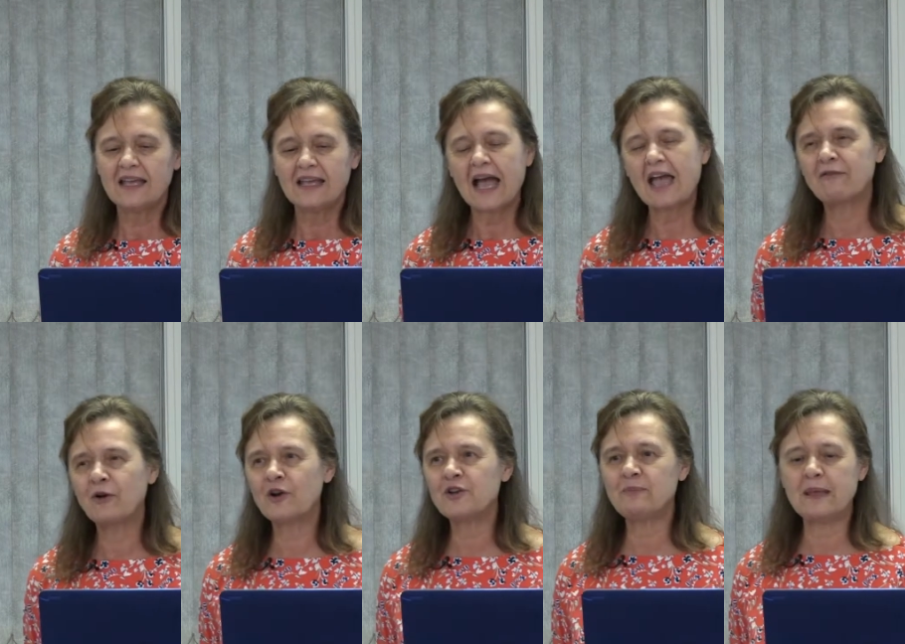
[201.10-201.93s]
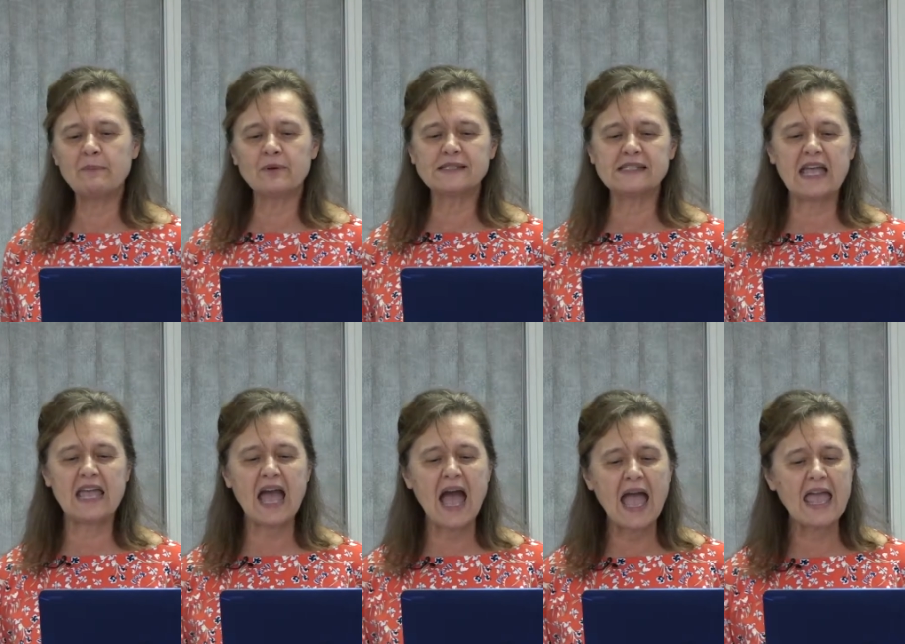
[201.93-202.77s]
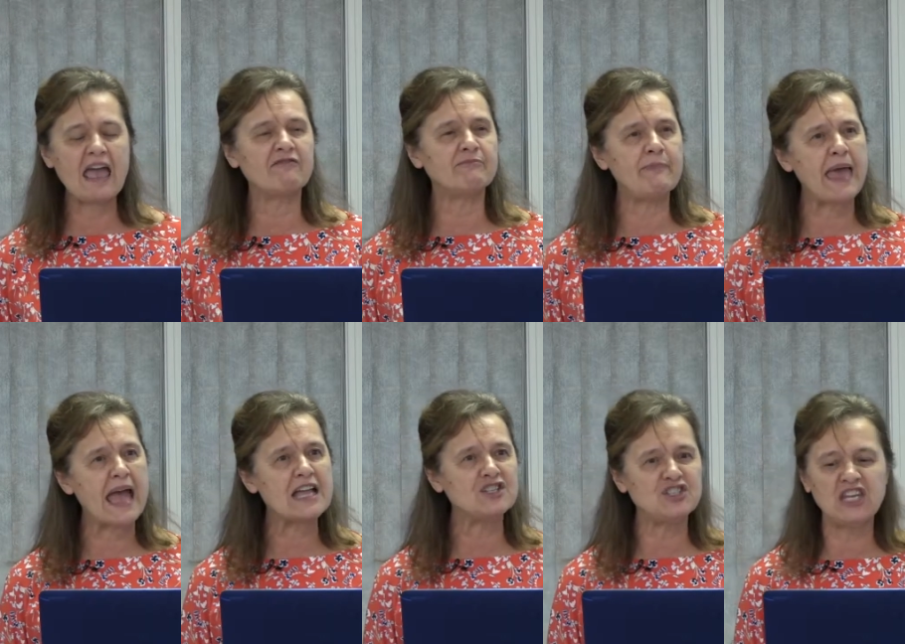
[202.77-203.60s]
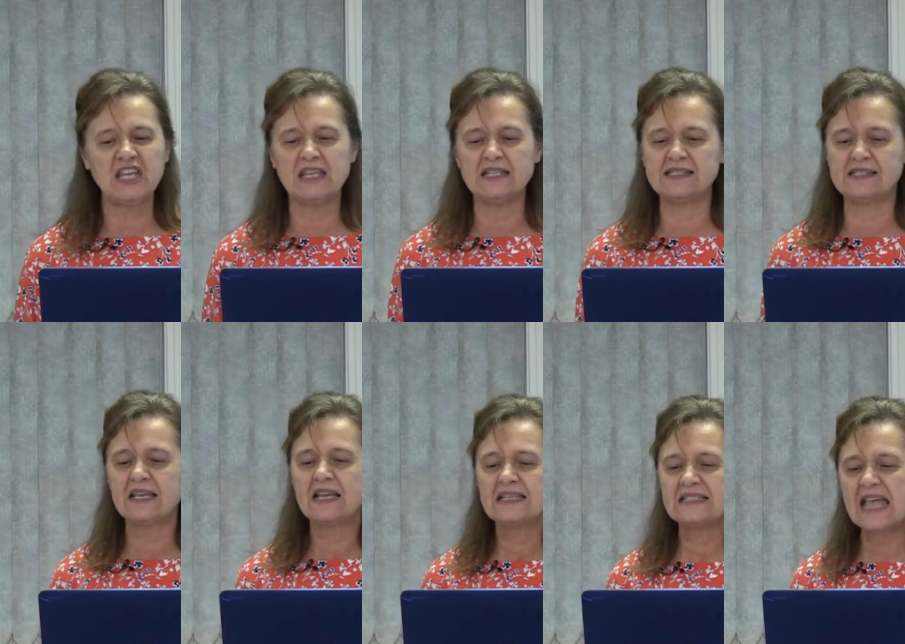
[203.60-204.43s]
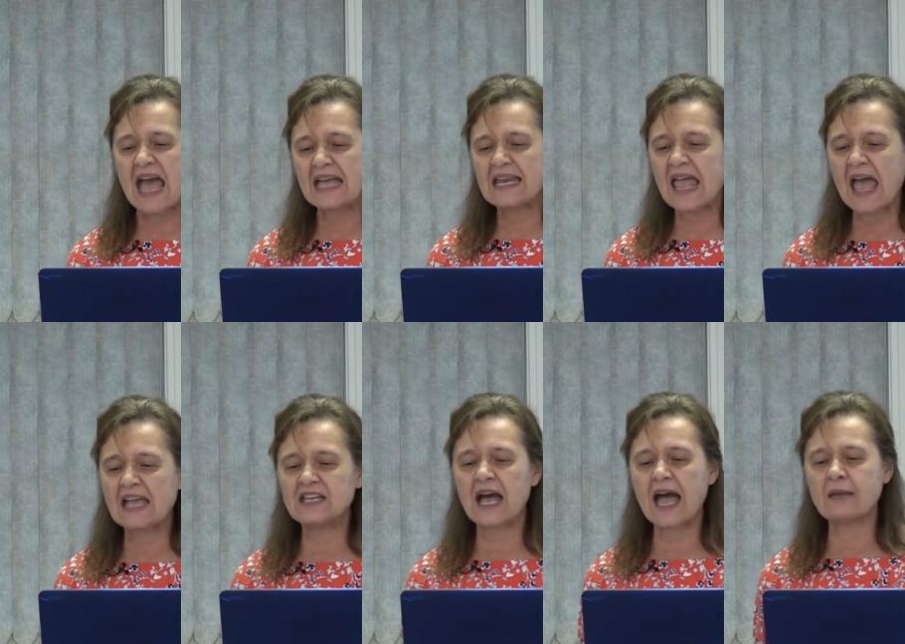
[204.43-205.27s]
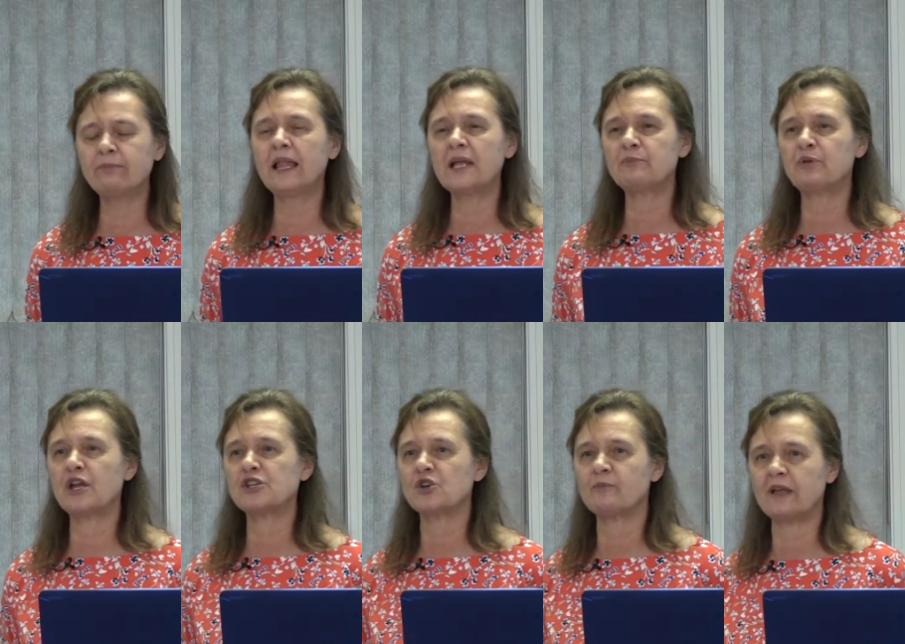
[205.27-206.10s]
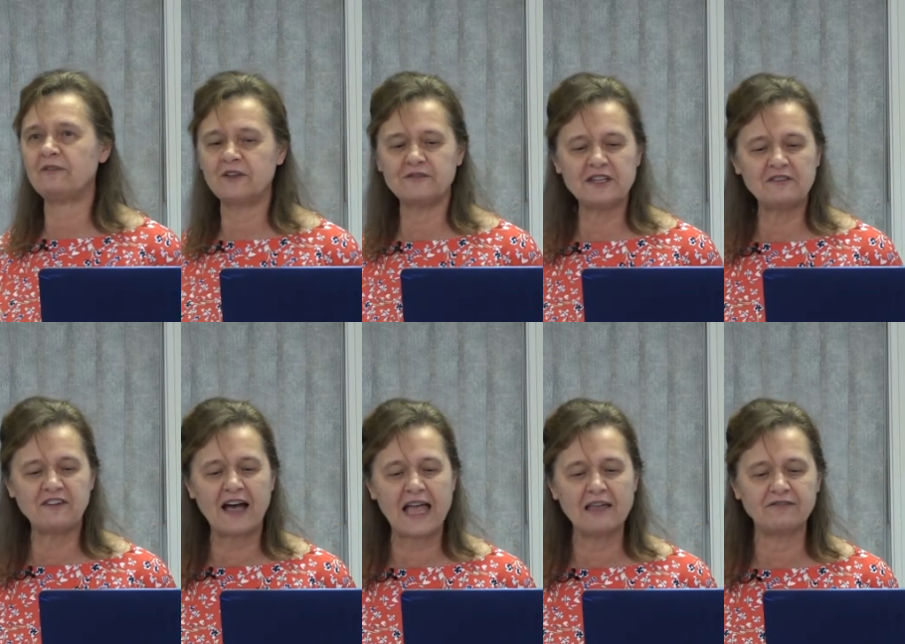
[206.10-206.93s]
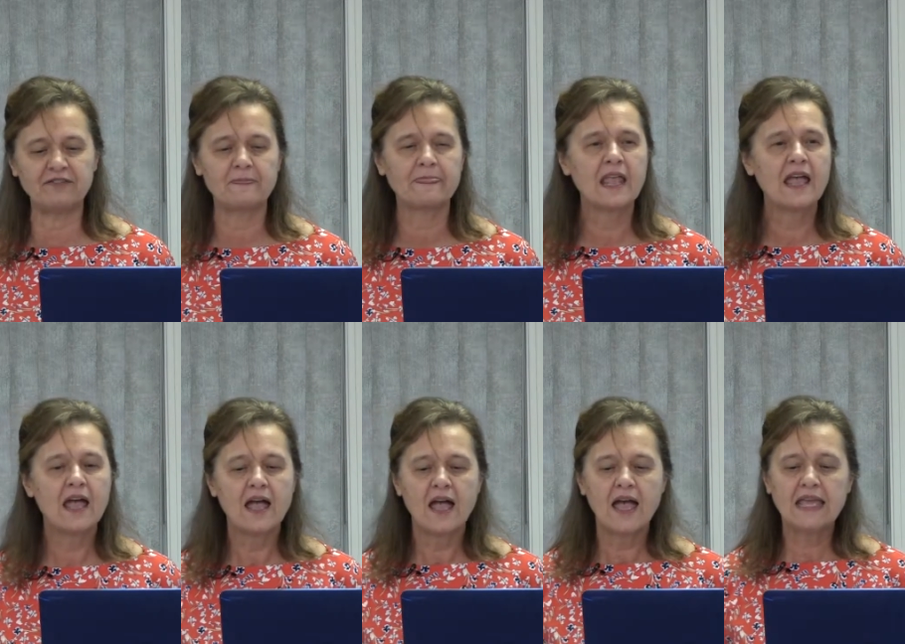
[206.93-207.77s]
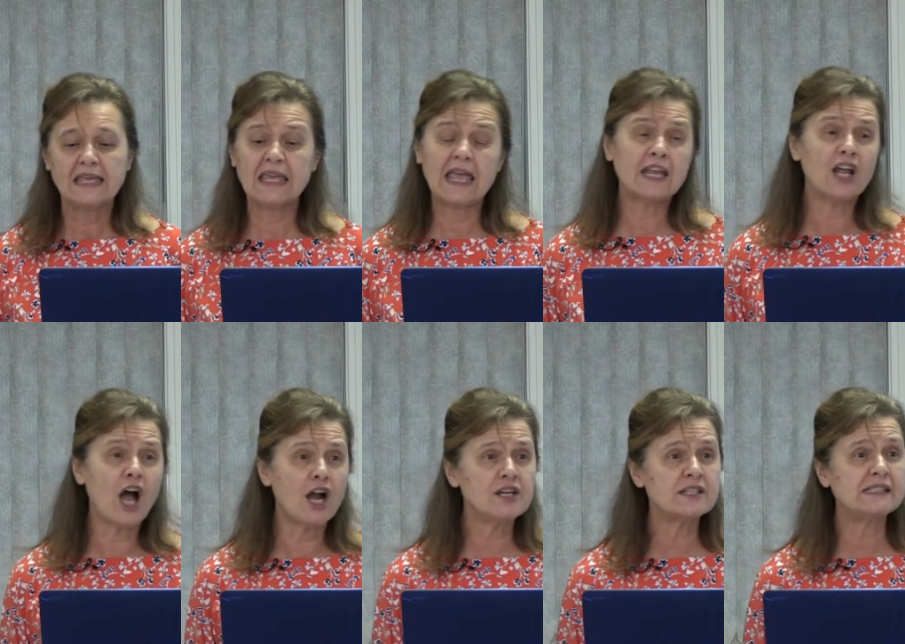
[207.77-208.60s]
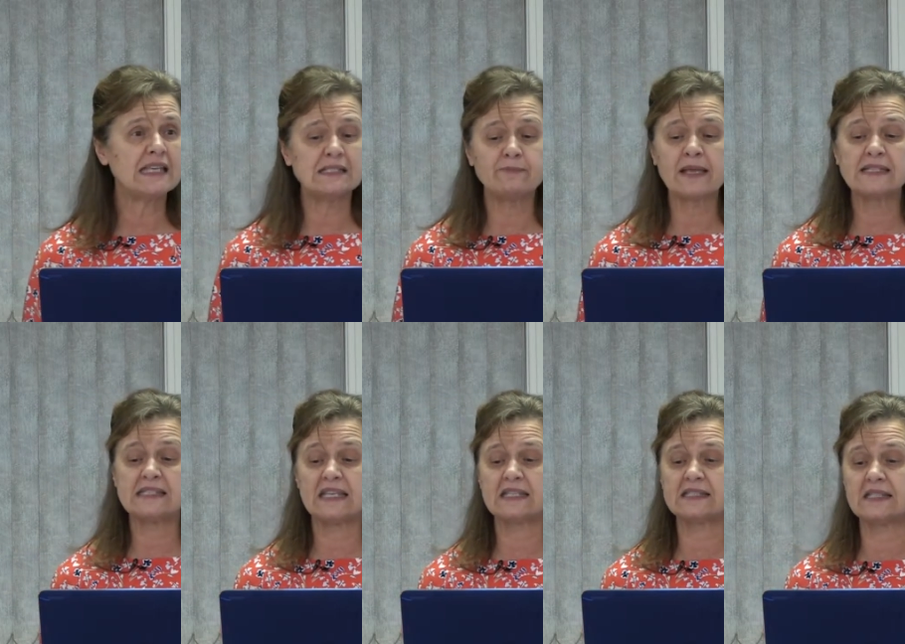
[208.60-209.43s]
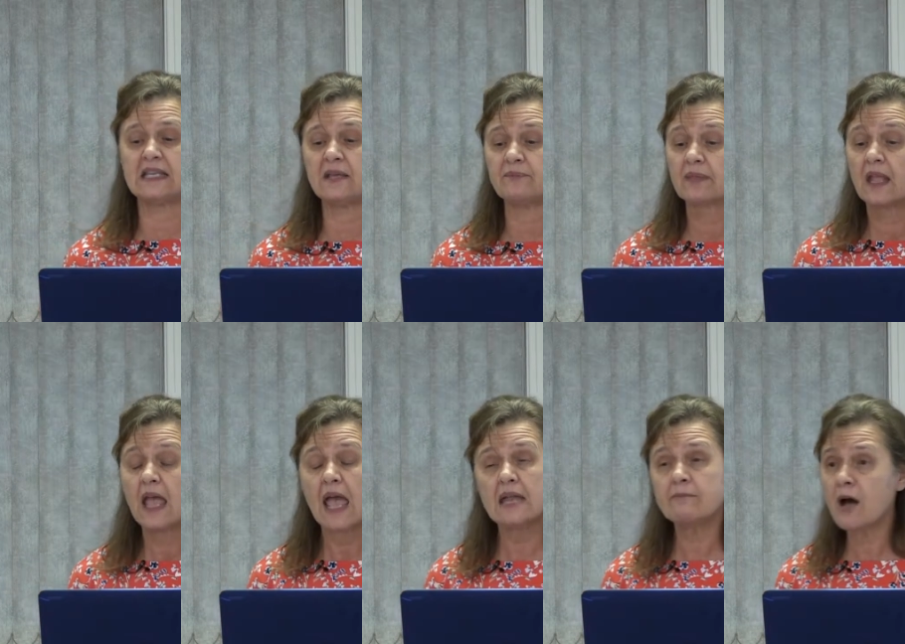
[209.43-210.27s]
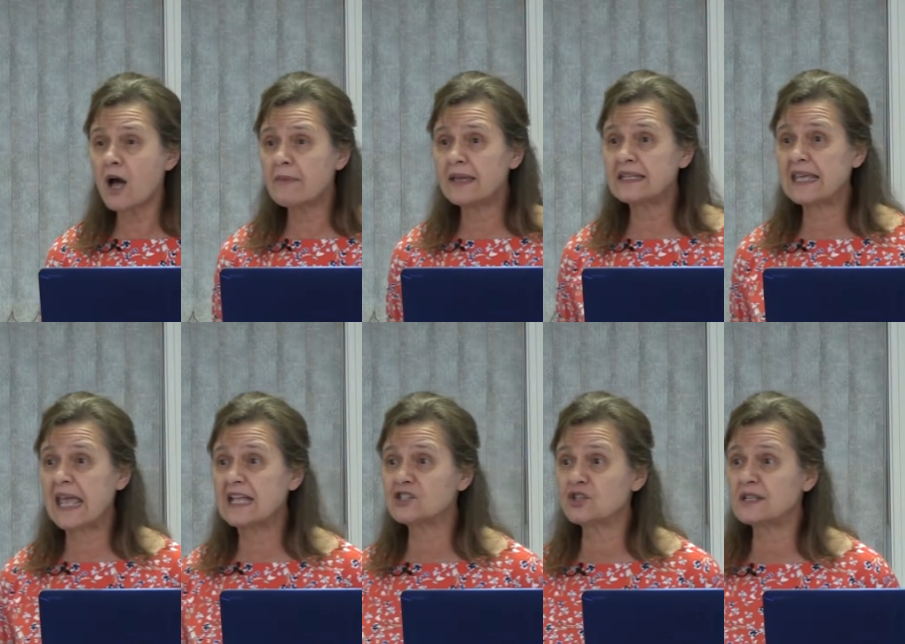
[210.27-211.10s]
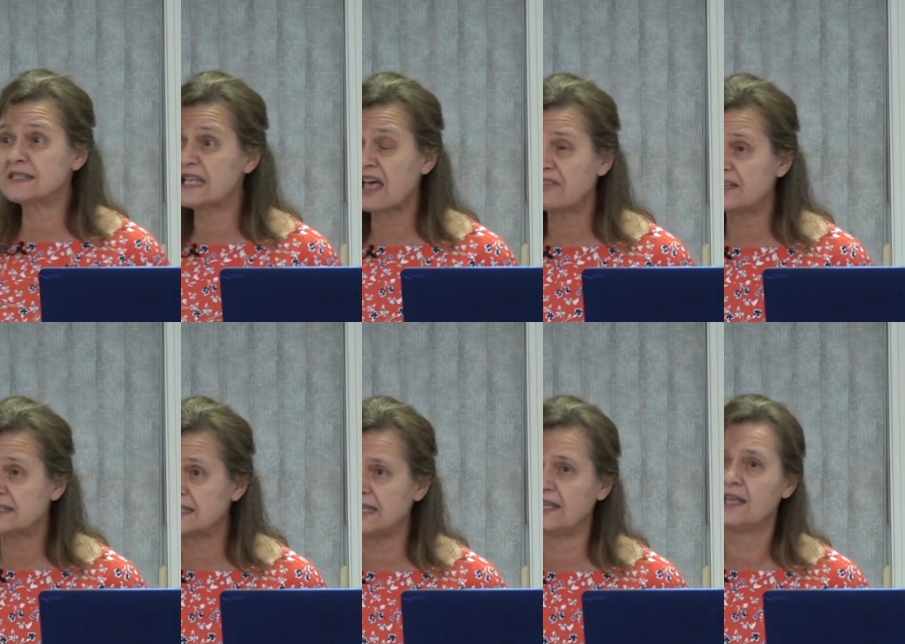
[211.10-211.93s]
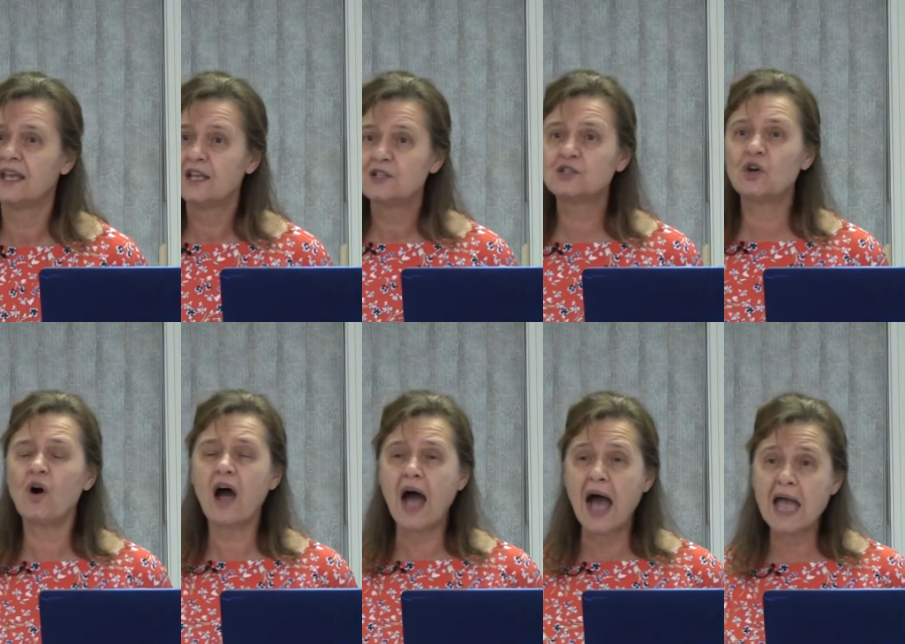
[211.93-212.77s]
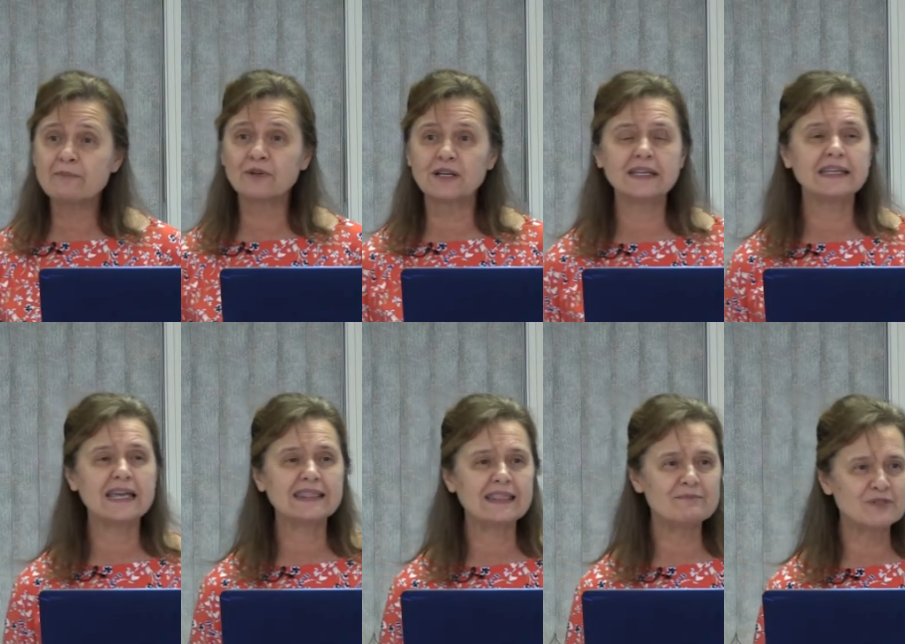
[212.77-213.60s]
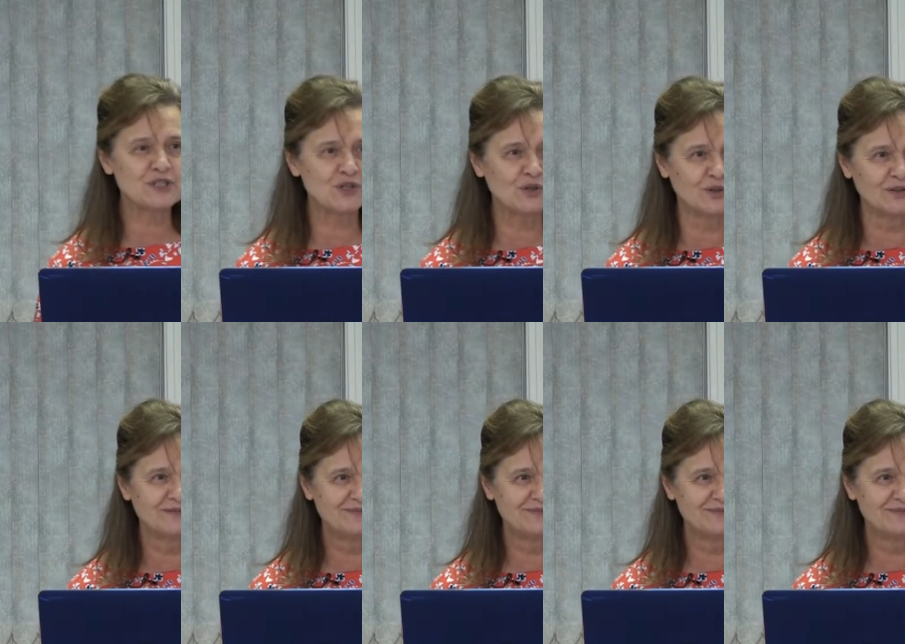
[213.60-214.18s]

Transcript: I've heard people say, I have bad genes. Dad had high blood pressure by 55. He had heart disease by 60. And Mom had cancer at 70. So I'm going to get them too.